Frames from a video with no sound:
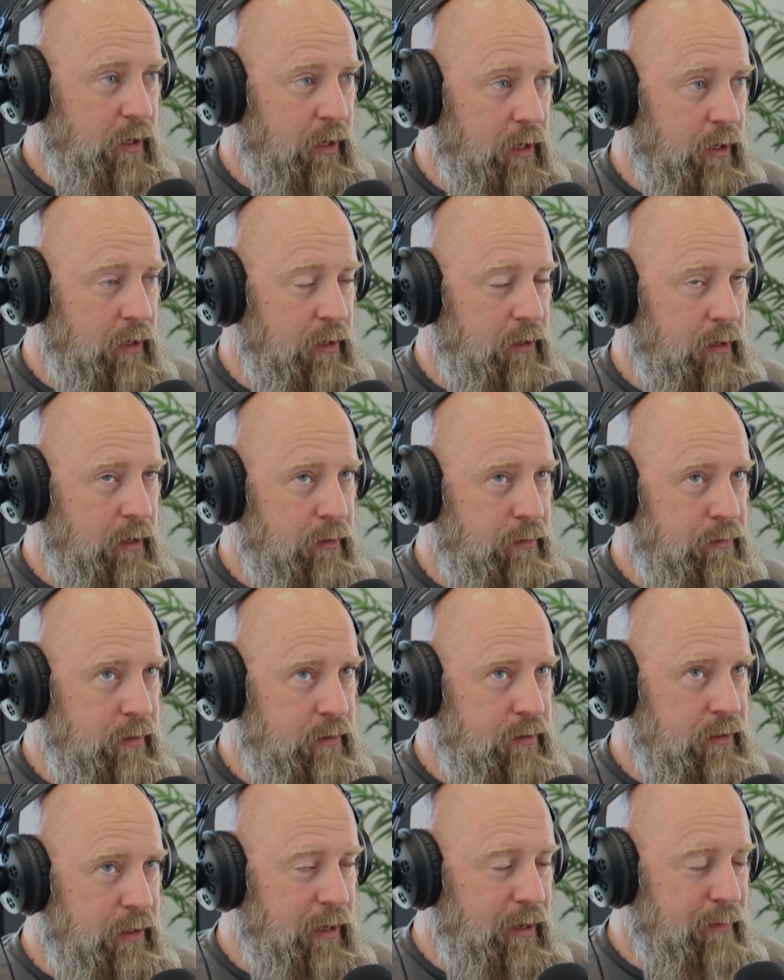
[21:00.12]
And I
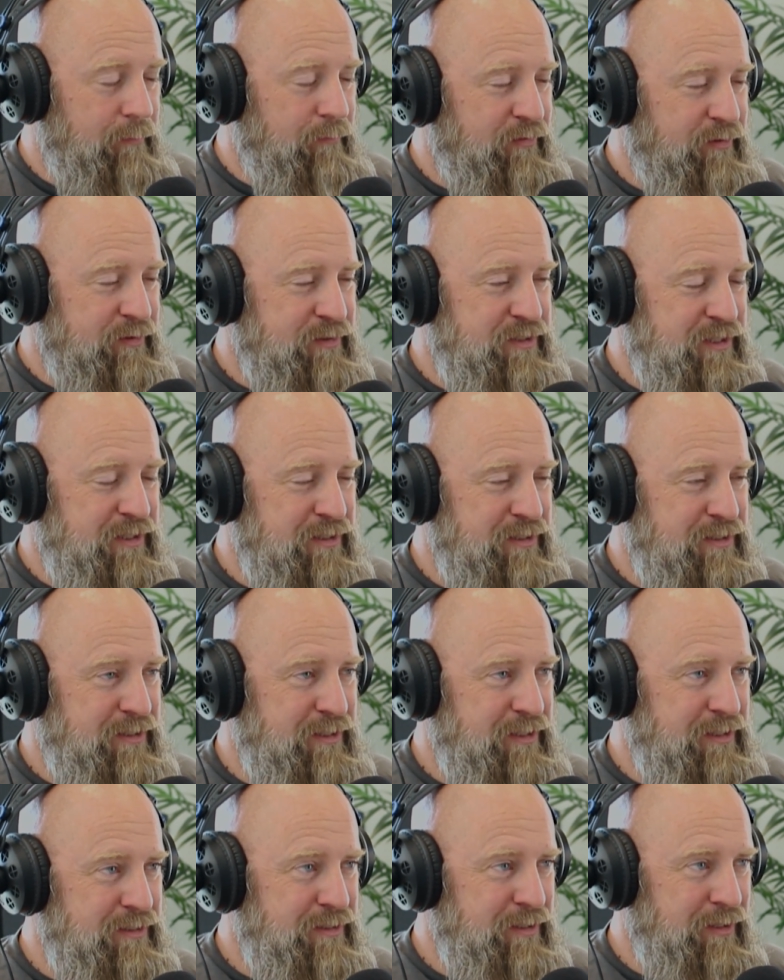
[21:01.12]
think the emphasis
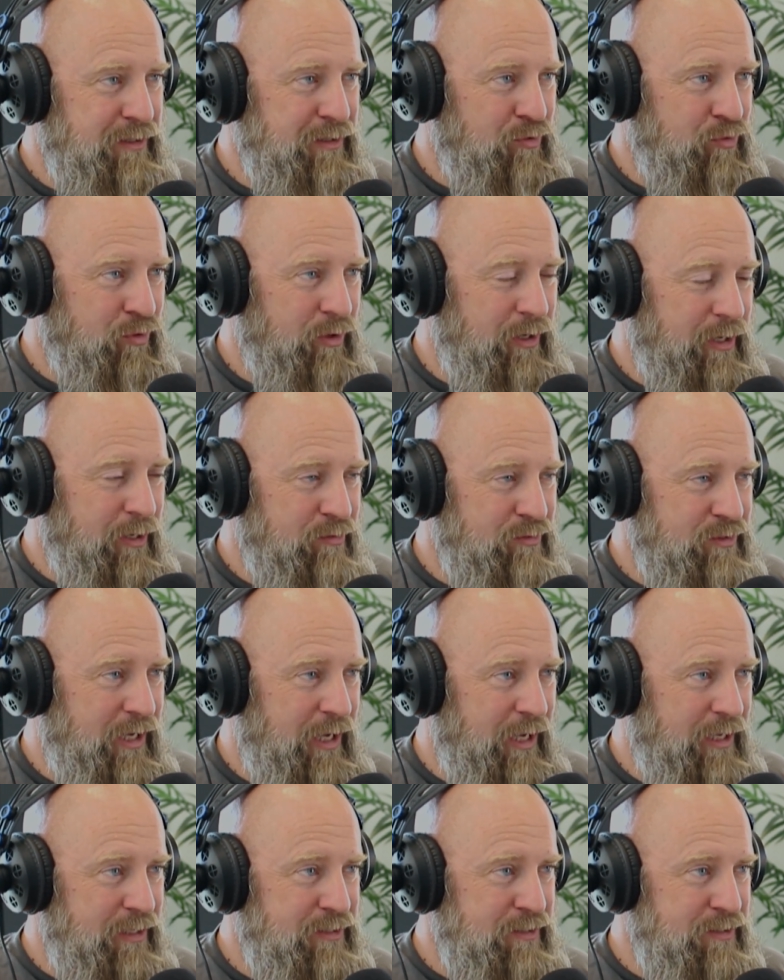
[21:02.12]
is on the greenhouse
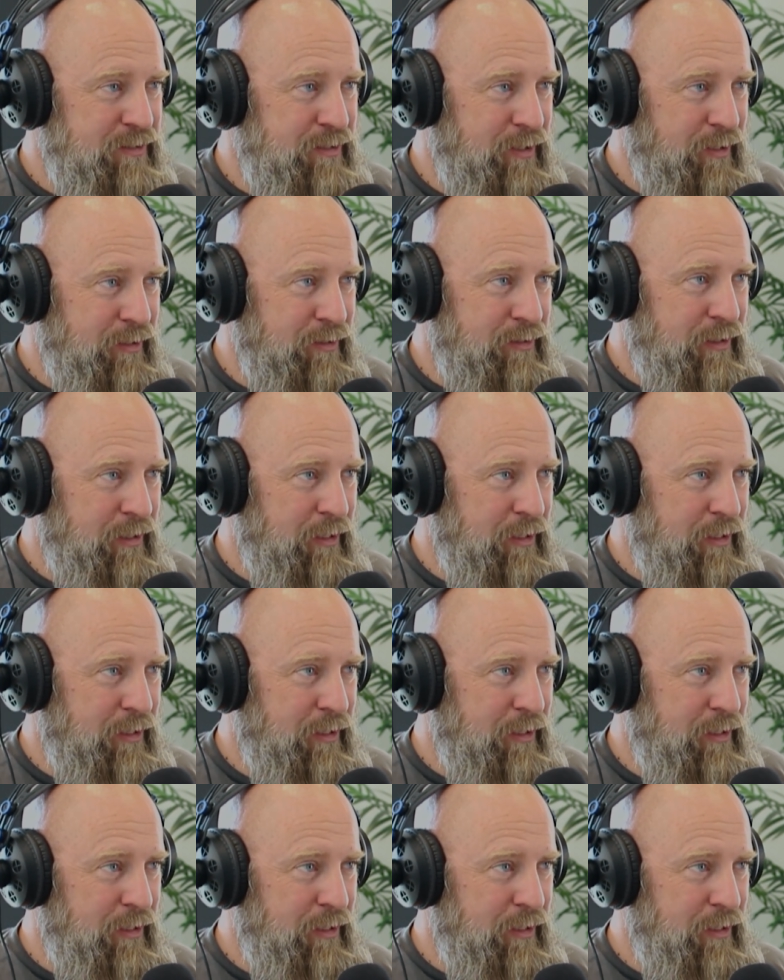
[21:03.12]
gases, not the